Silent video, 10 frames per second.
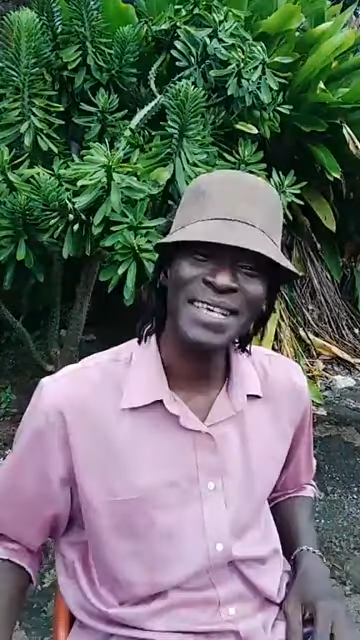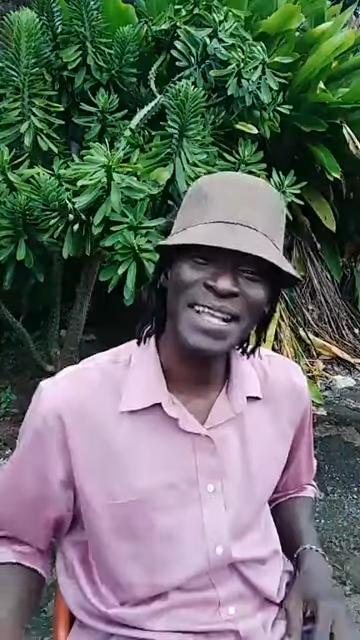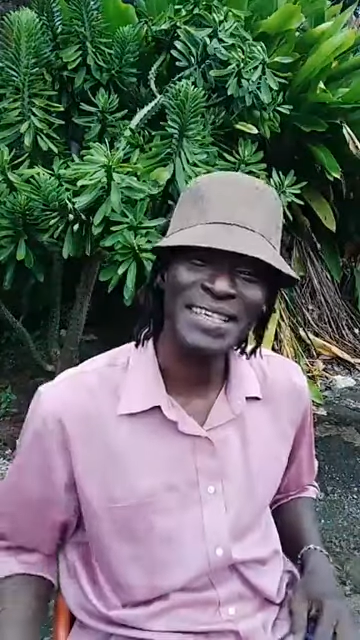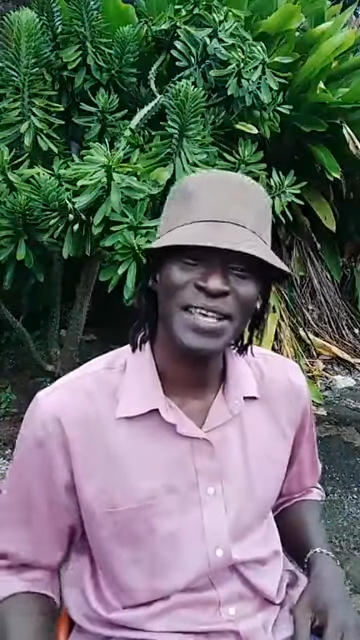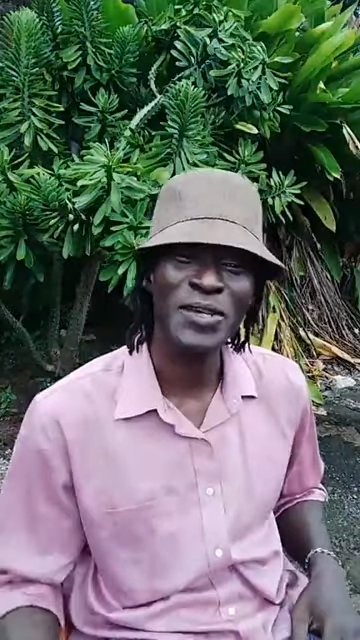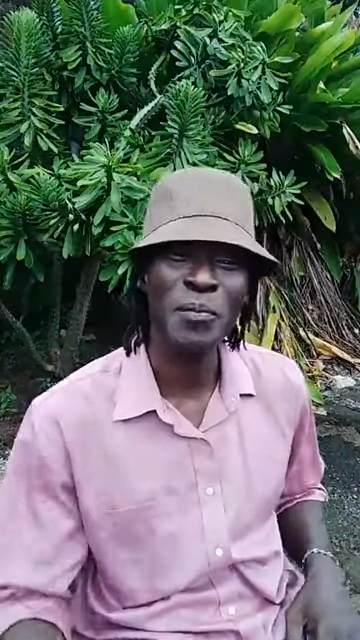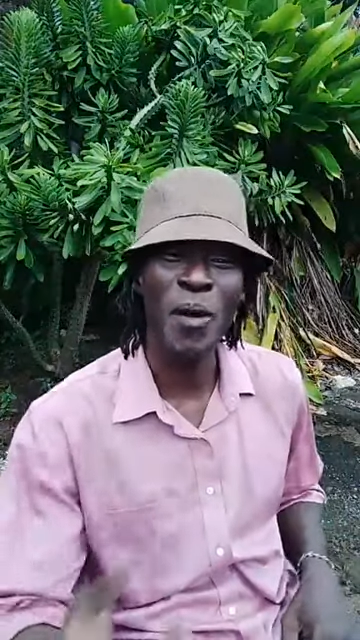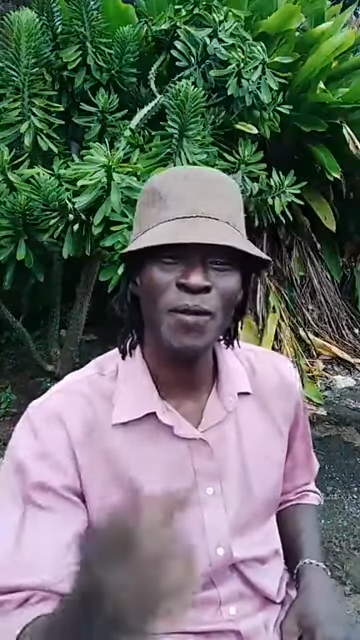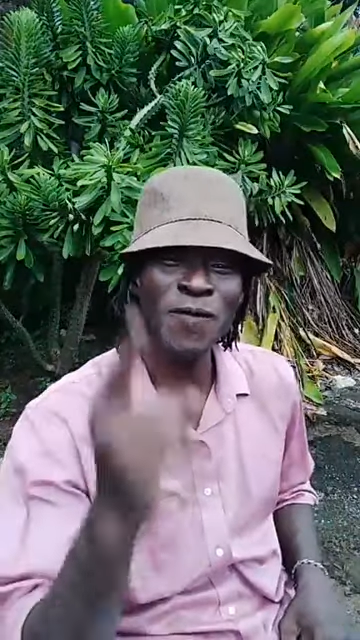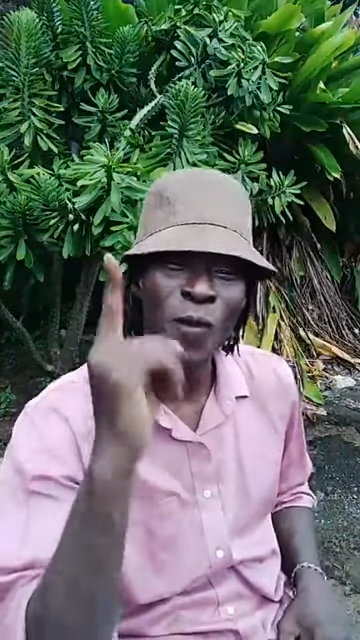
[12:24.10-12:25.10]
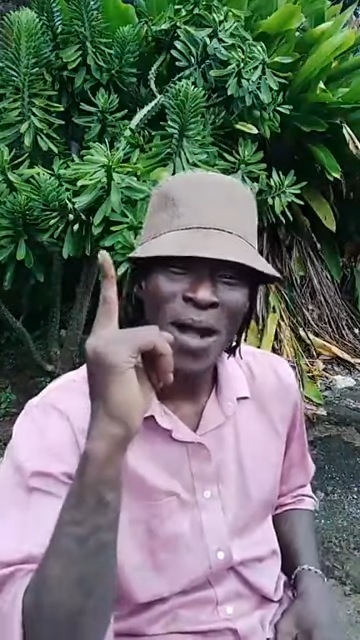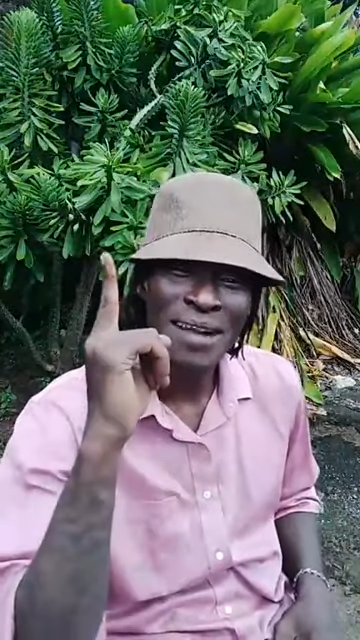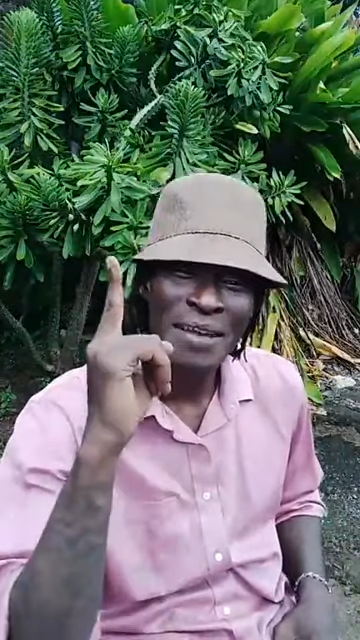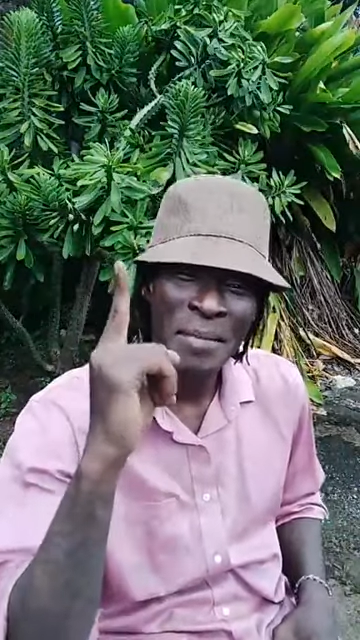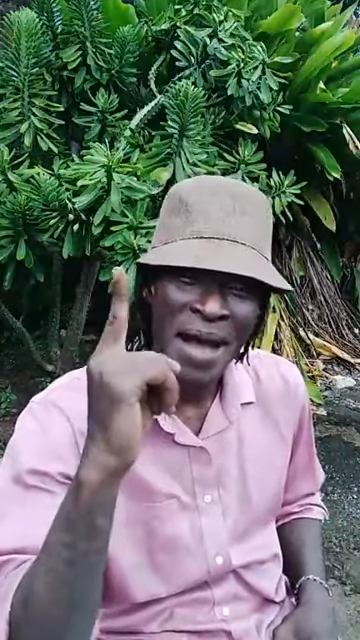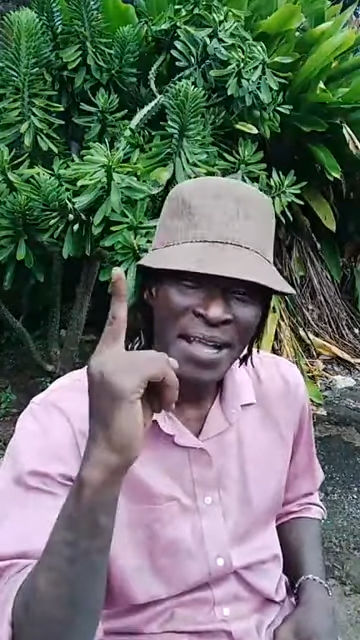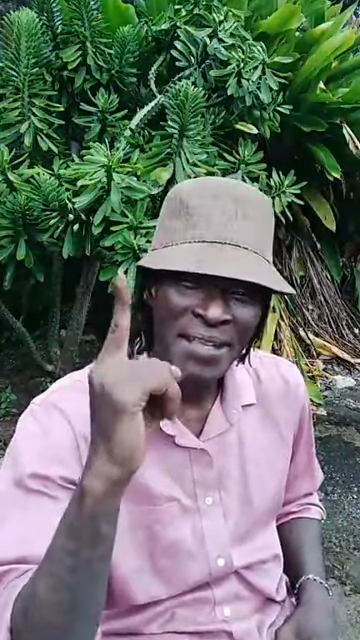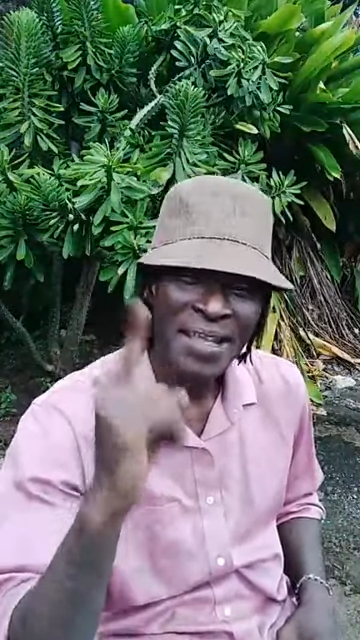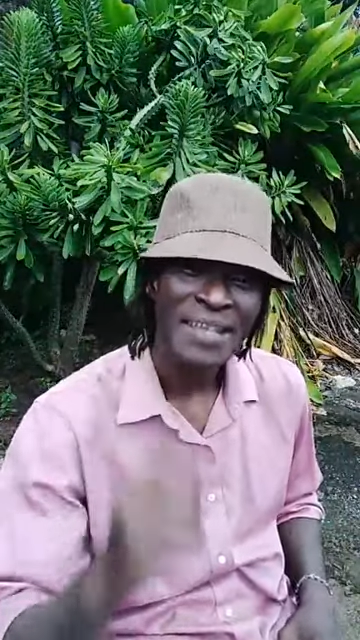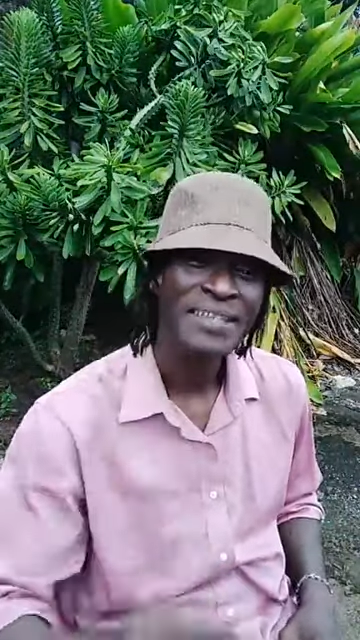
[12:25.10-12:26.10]
better than say you born for one grey
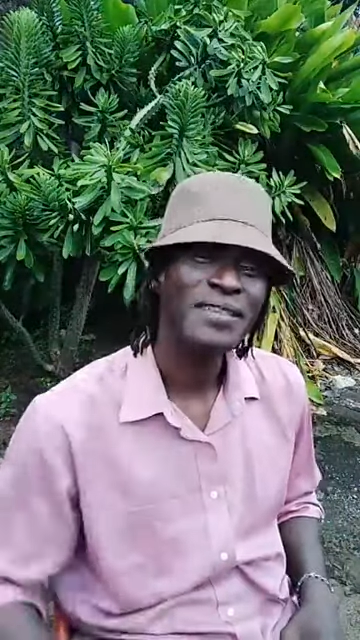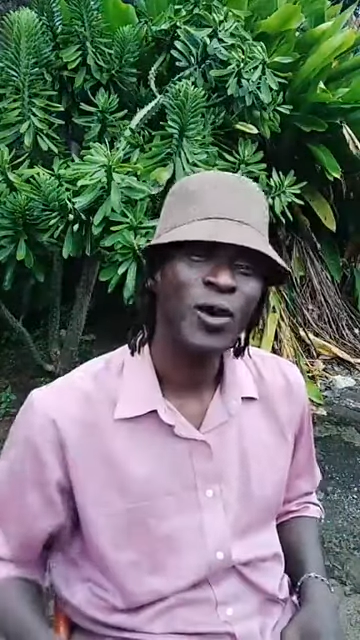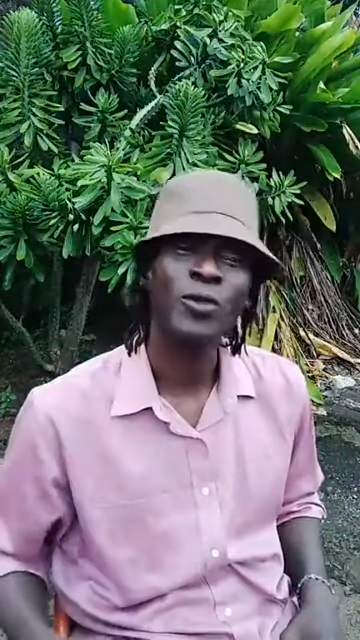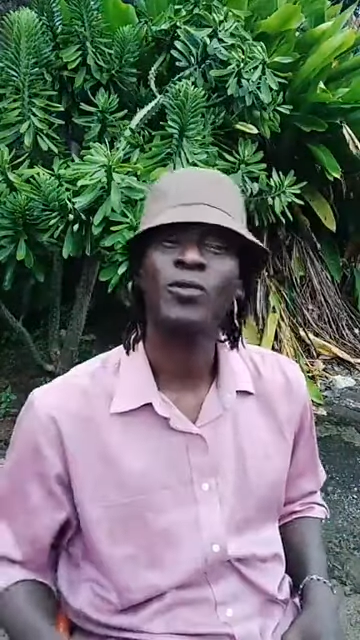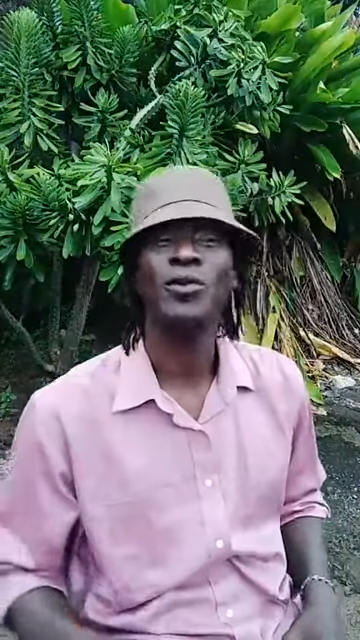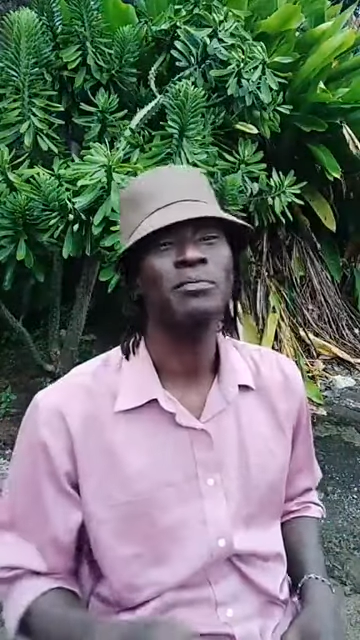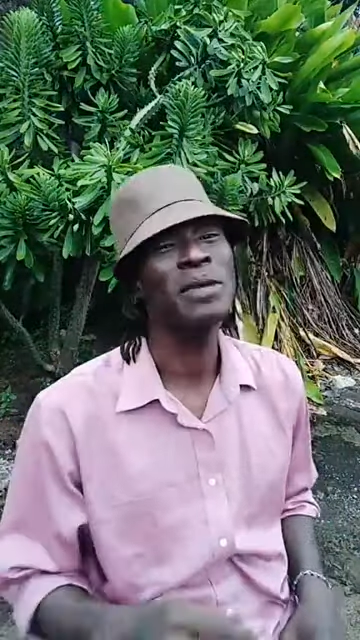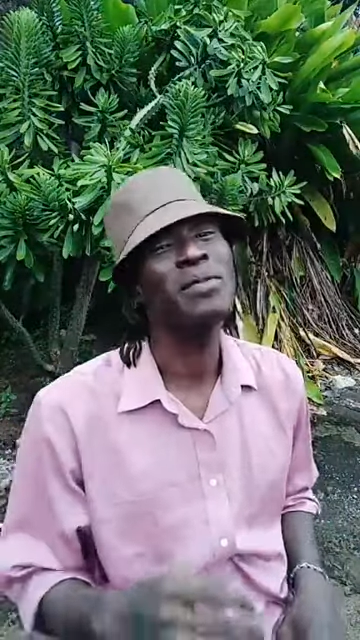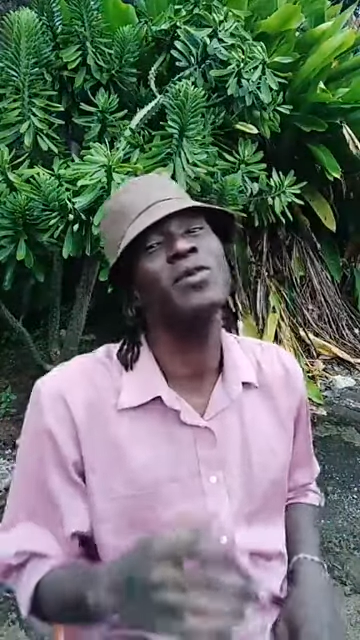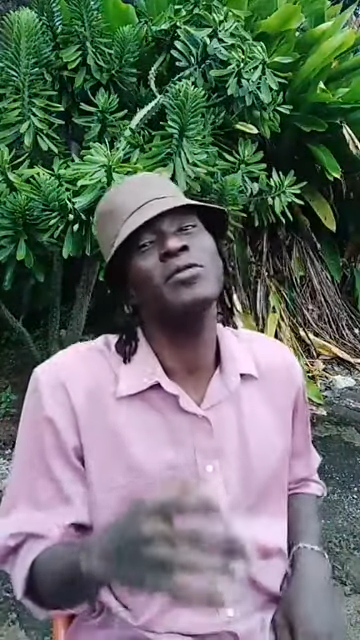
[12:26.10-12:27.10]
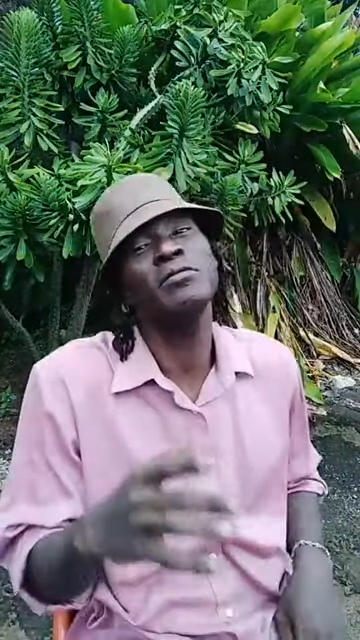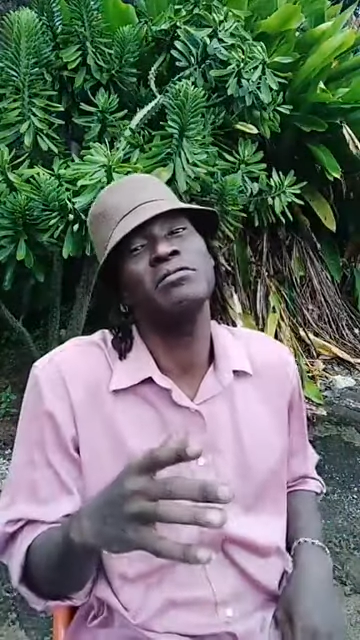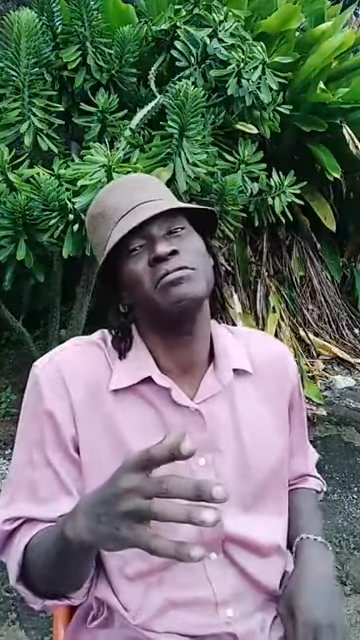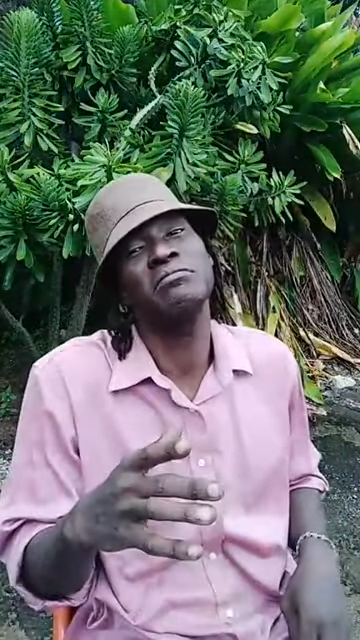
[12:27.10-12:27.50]
man or maybe